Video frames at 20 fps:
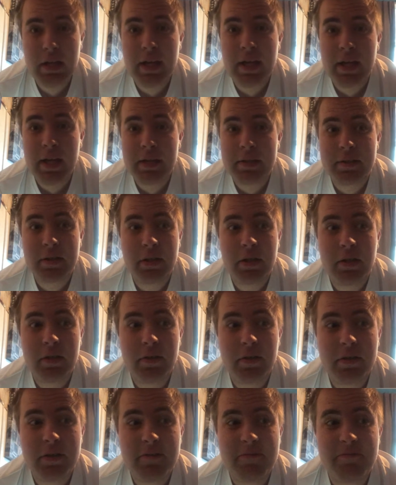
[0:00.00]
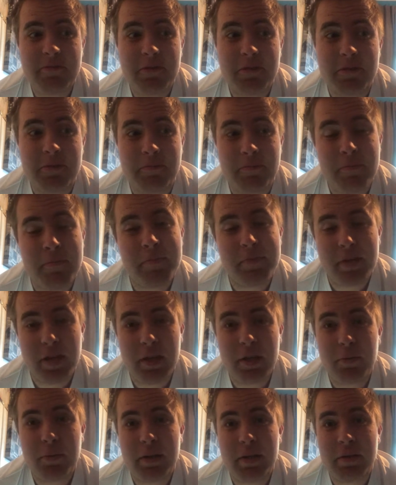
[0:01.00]
And for the
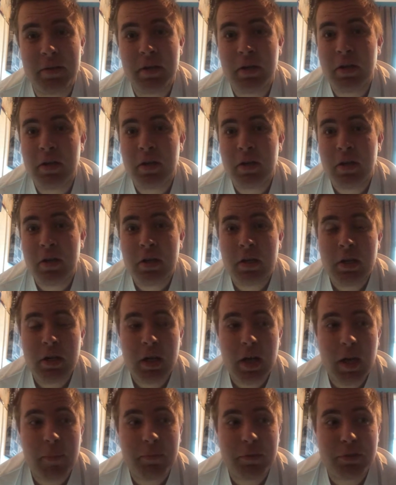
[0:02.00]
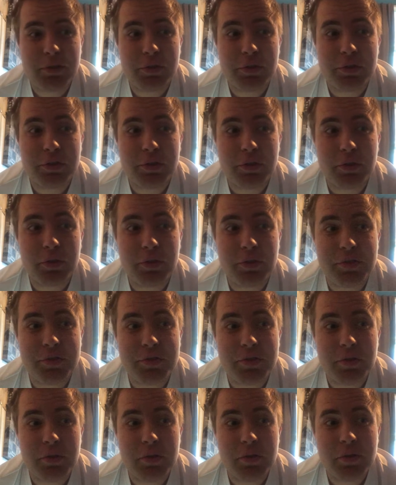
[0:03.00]
other one, I'm not too sure who
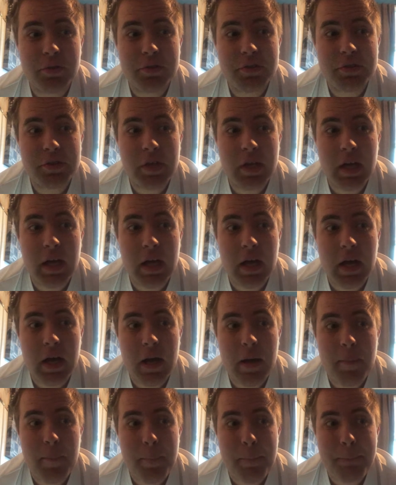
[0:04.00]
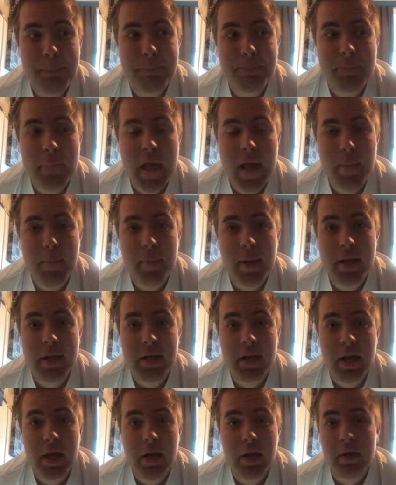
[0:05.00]
scores. But
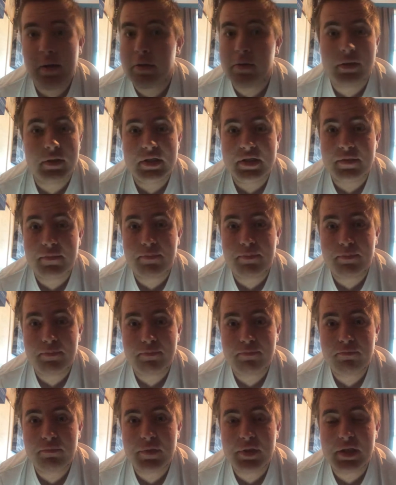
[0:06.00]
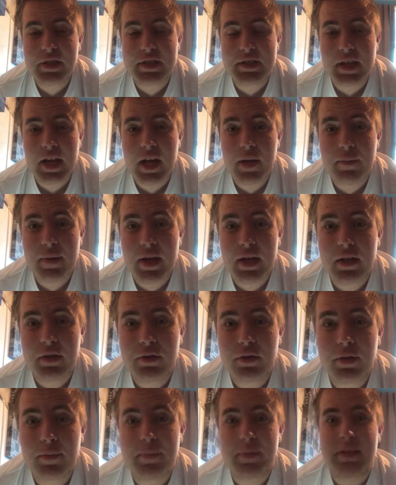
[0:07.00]
yeah, this game had a
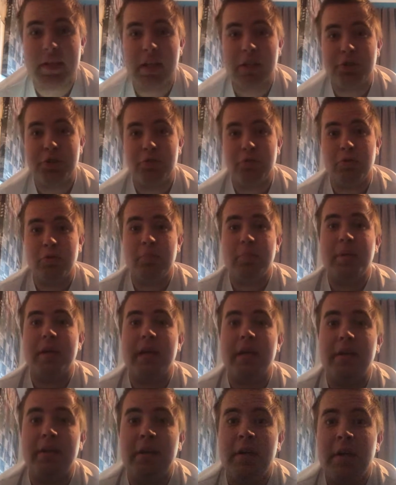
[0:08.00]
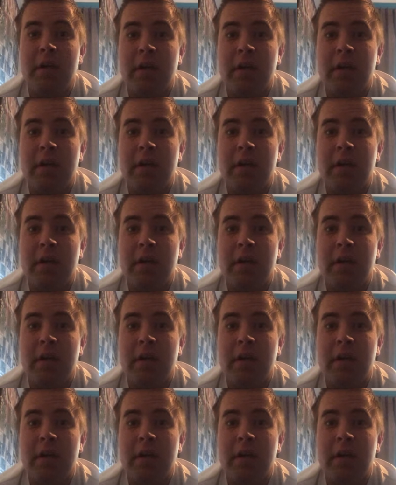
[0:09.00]
lot of potential, but